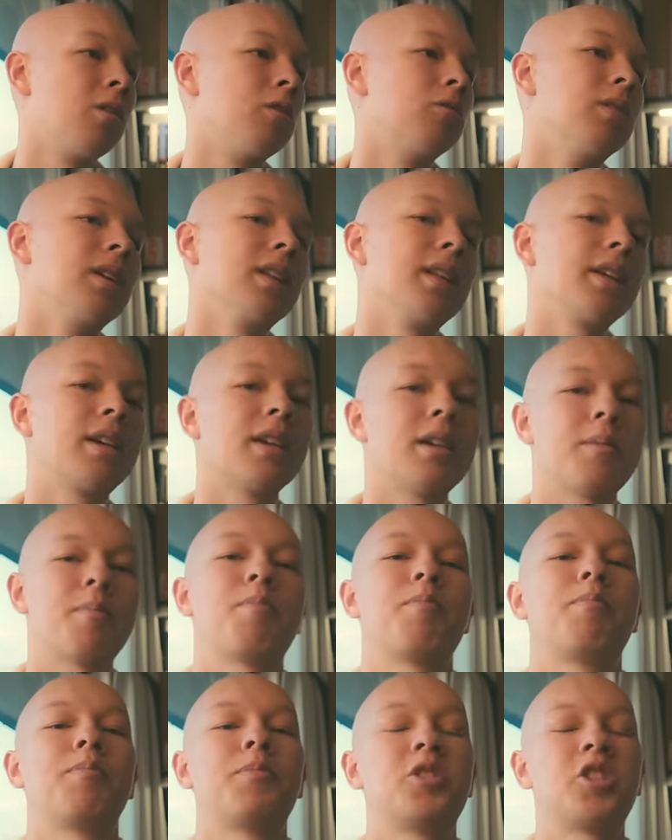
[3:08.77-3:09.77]
really gonna
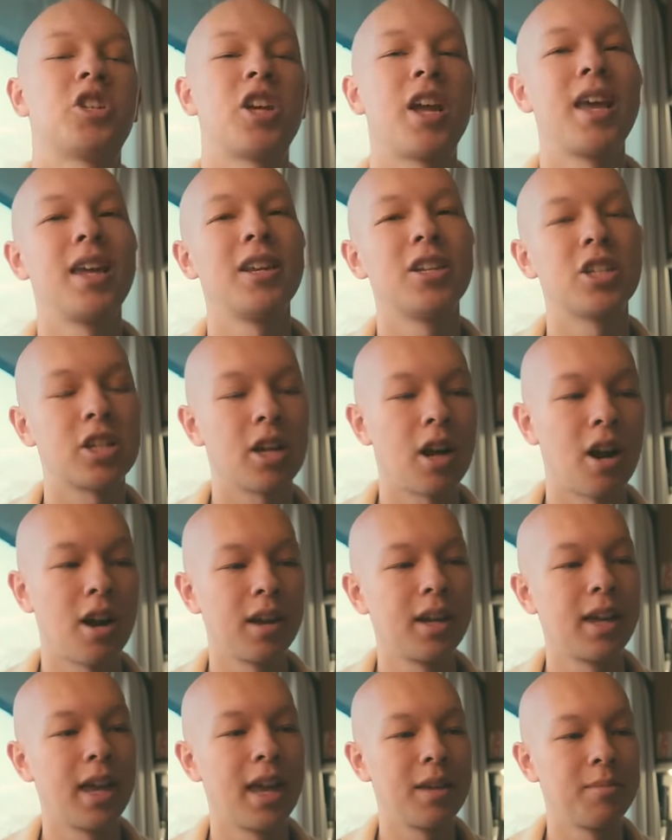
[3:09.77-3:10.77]
change our
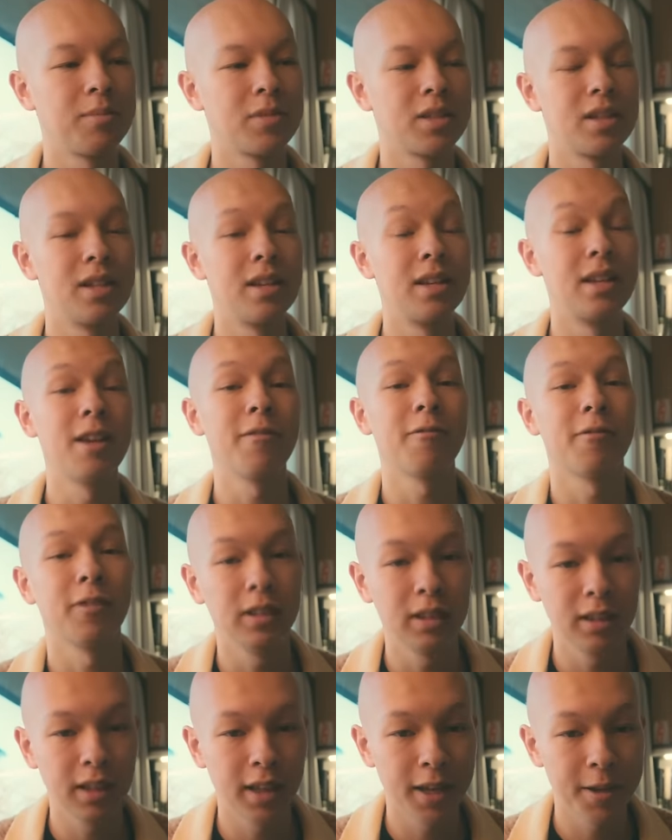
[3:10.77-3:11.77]
games
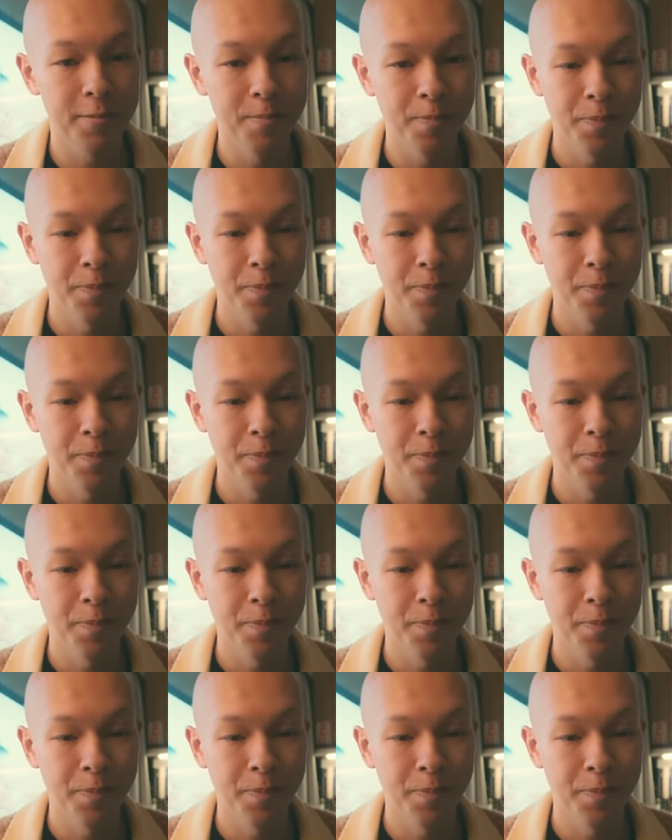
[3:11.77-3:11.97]
differently.